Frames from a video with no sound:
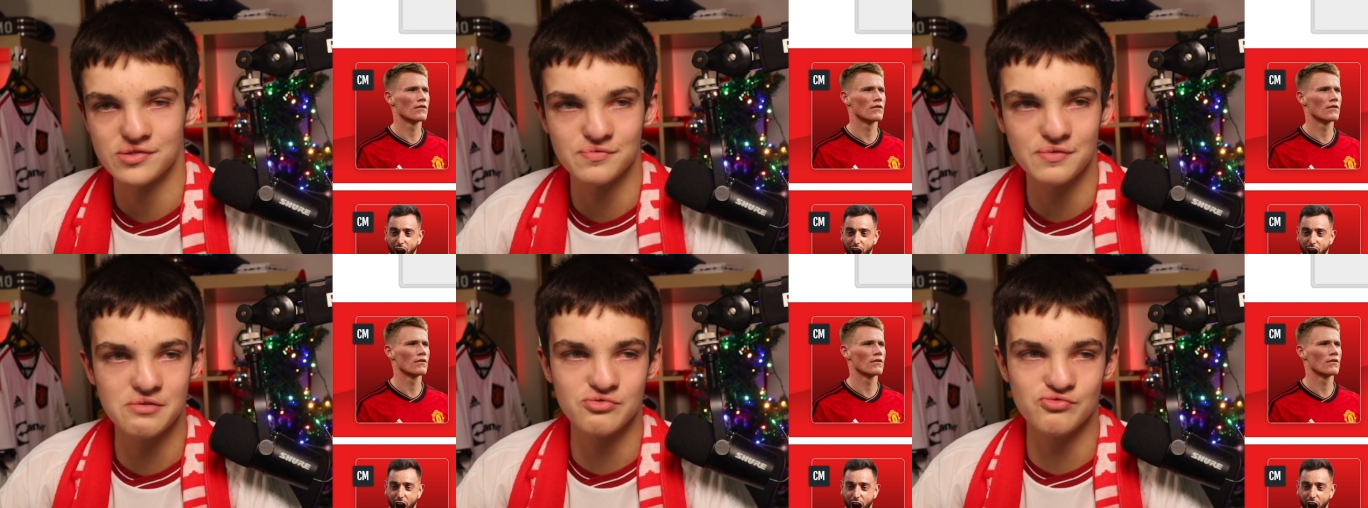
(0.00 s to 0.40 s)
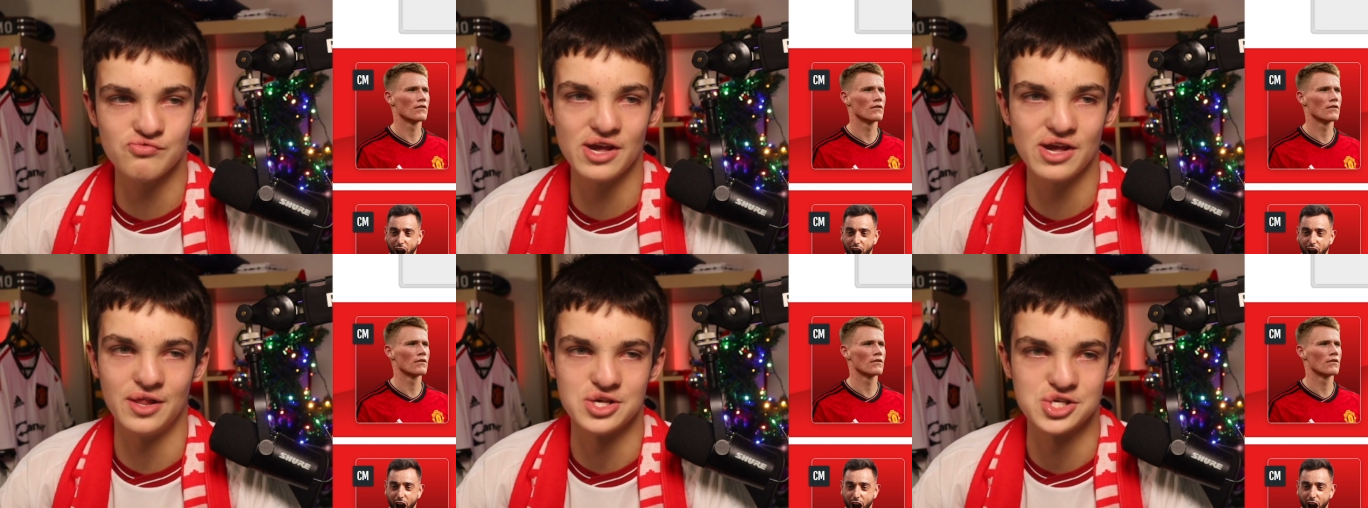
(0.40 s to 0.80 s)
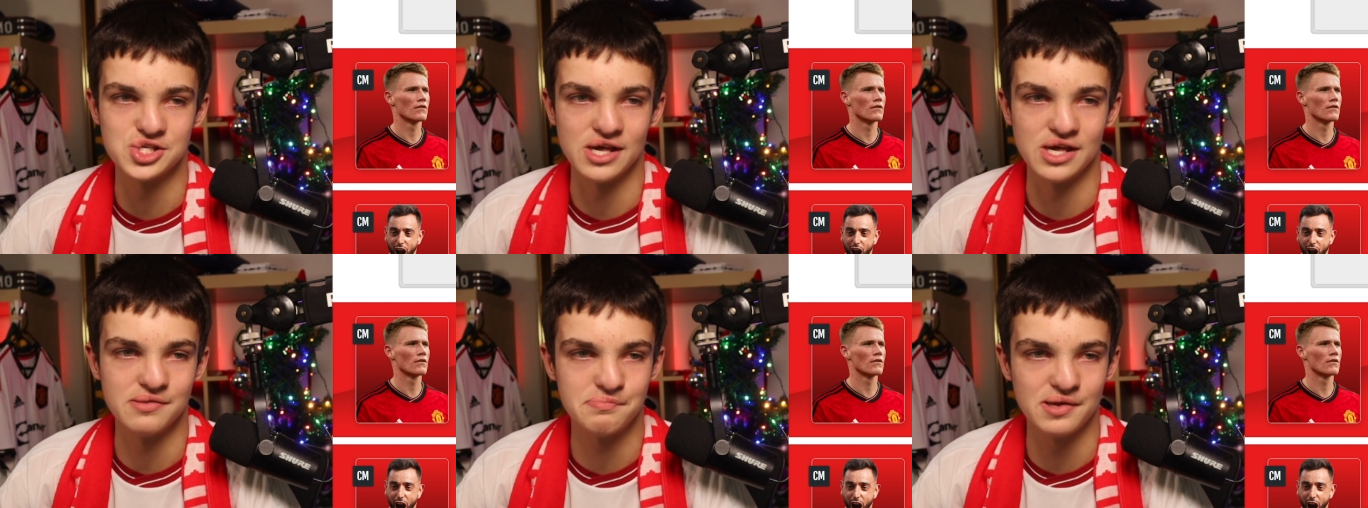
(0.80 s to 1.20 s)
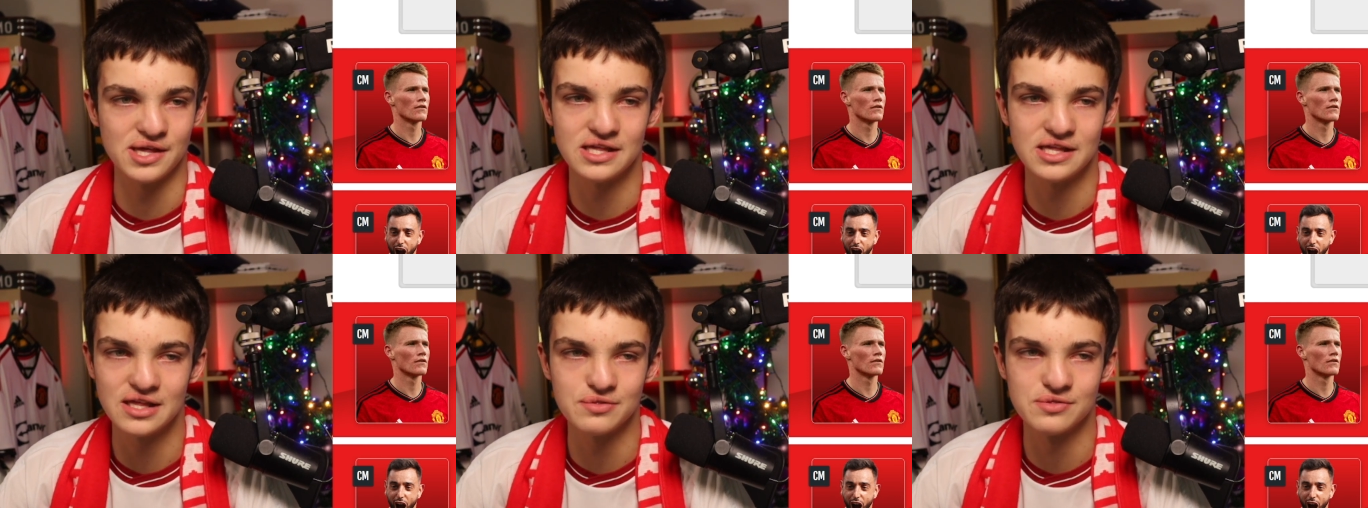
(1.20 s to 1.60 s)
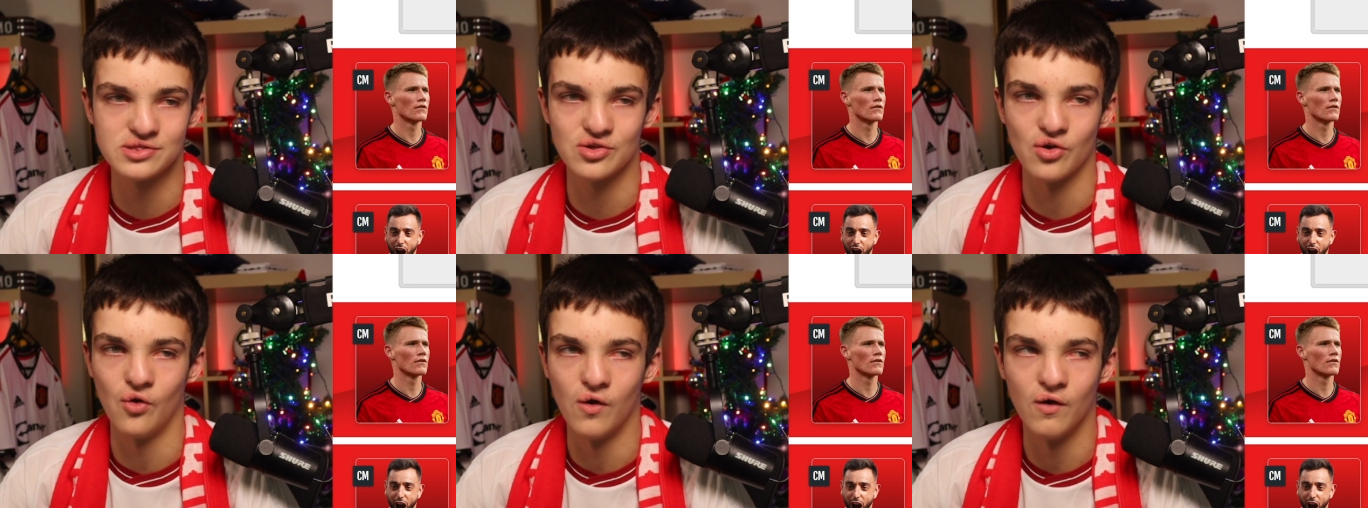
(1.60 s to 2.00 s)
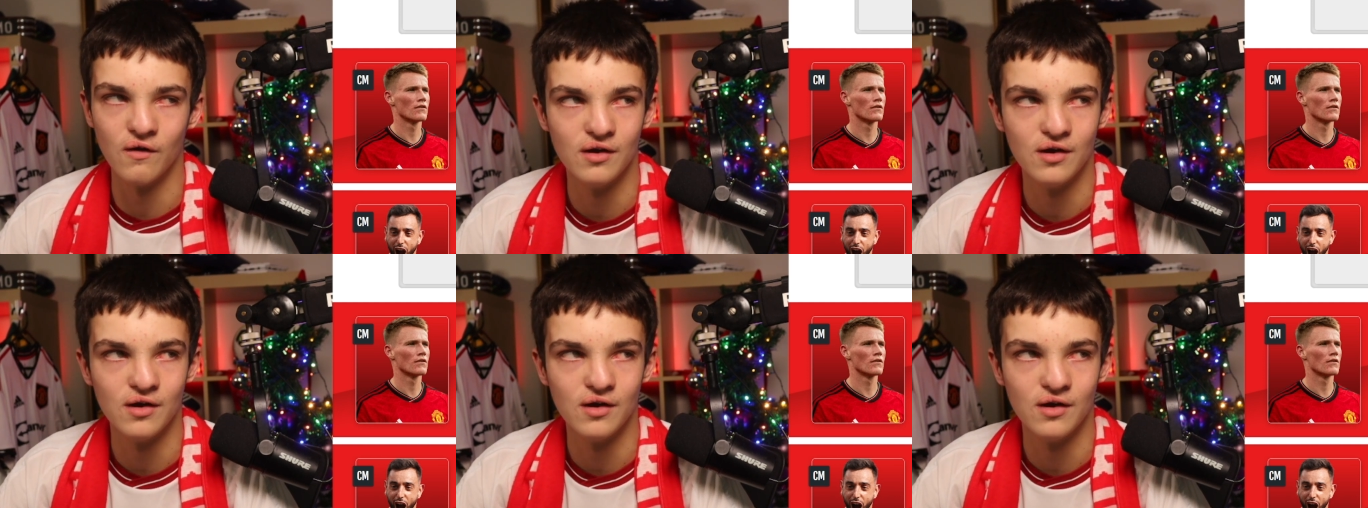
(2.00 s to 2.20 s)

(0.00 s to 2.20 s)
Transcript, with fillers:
Speaker 1: He was really shit, but he did score.